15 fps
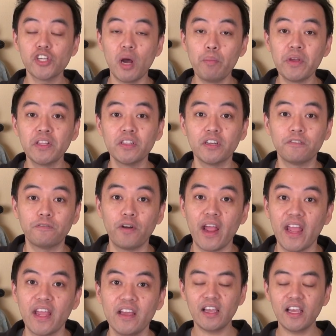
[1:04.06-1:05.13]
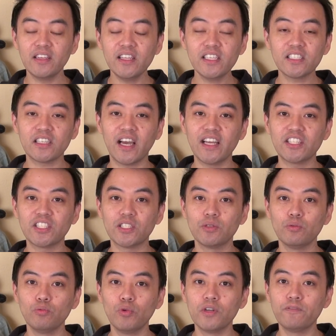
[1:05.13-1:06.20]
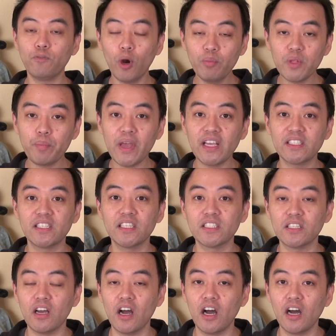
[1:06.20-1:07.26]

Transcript: jump into the fray. And these sites would form the basis